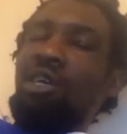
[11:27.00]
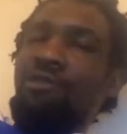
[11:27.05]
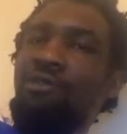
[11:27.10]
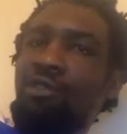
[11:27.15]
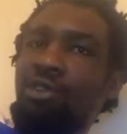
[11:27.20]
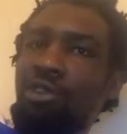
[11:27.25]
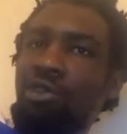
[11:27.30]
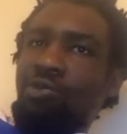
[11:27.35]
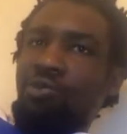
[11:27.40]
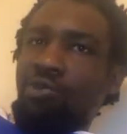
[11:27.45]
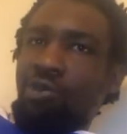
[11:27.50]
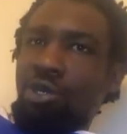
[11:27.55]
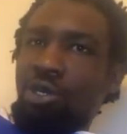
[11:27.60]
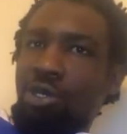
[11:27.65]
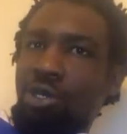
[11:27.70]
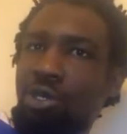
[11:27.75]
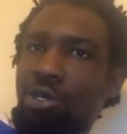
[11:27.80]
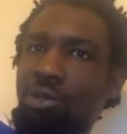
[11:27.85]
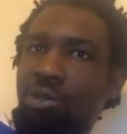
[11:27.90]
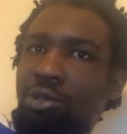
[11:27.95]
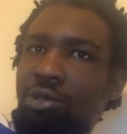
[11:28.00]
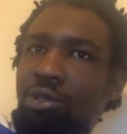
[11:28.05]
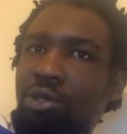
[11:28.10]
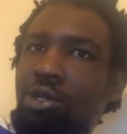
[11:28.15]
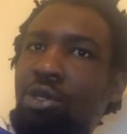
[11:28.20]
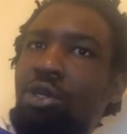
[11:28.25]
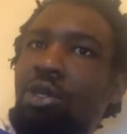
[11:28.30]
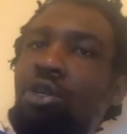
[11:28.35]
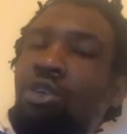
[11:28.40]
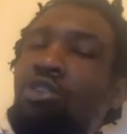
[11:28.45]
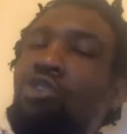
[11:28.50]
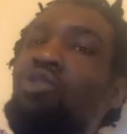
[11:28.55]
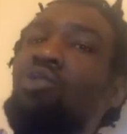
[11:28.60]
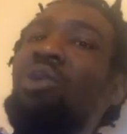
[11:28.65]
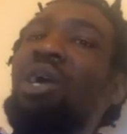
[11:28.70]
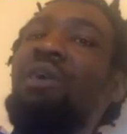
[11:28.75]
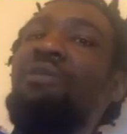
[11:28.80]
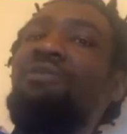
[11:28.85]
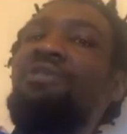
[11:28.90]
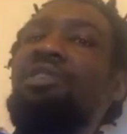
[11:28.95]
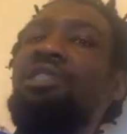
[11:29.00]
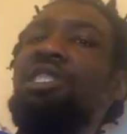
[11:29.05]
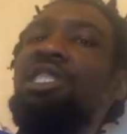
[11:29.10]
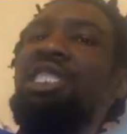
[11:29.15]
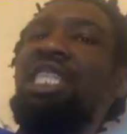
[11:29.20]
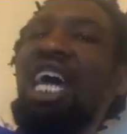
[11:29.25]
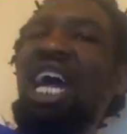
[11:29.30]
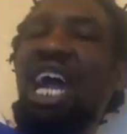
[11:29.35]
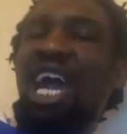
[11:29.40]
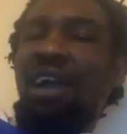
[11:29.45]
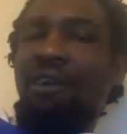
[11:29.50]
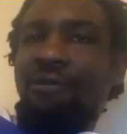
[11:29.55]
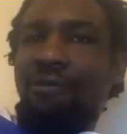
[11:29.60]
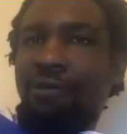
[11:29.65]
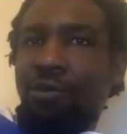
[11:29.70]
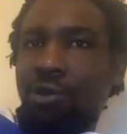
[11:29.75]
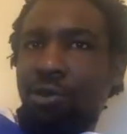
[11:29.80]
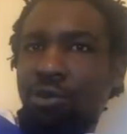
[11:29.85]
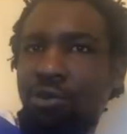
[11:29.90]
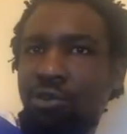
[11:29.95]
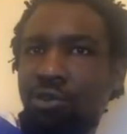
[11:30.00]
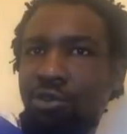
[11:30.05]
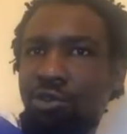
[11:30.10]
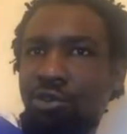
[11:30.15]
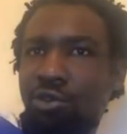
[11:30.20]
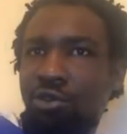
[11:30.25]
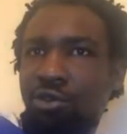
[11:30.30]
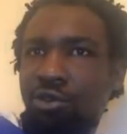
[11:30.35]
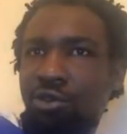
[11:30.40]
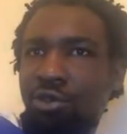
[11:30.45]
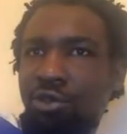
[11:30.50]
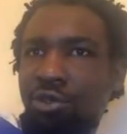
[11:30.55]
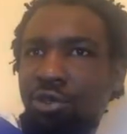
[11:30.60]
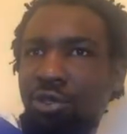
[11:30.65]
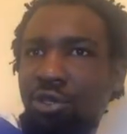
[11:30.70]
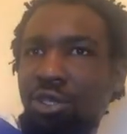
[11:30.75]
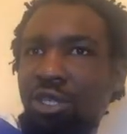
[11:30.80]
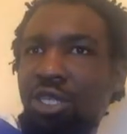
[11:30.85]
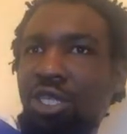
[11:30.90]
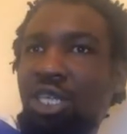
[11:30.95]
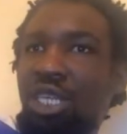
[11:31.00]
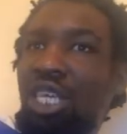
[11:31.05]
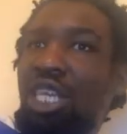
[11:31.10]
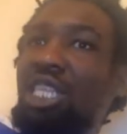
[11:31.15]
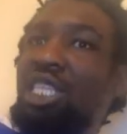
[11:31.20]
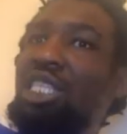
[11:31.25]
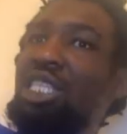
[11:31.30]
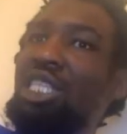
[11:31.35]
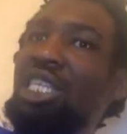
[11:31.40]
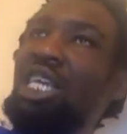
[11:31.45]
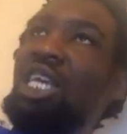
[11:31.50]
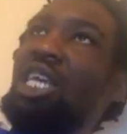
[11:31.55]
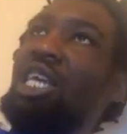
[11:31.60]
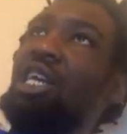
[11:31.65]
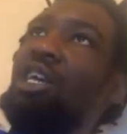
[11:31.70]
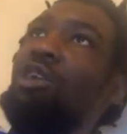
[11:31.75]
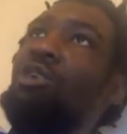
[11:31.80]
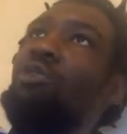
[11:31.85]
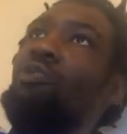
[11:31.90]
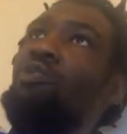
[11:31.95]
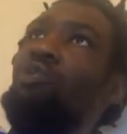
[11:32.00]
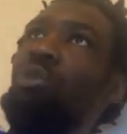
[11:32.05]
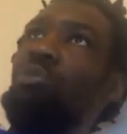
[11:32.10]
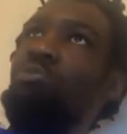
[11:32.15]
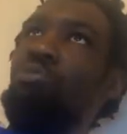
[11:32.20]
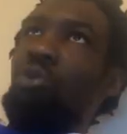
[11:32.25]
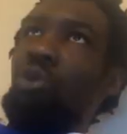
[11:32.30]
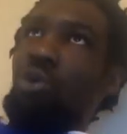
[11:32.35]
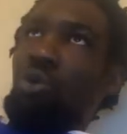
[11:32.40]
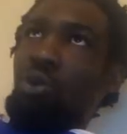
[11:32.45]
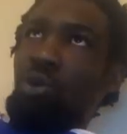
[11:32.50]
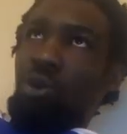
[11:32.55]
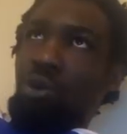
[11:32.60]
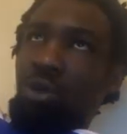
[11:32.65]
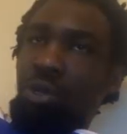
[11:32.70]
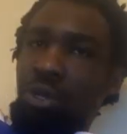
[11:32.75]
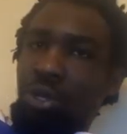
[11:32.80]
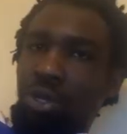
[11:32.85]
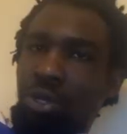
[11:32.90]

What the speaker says: heavenly realm, you have to die first and then reborn.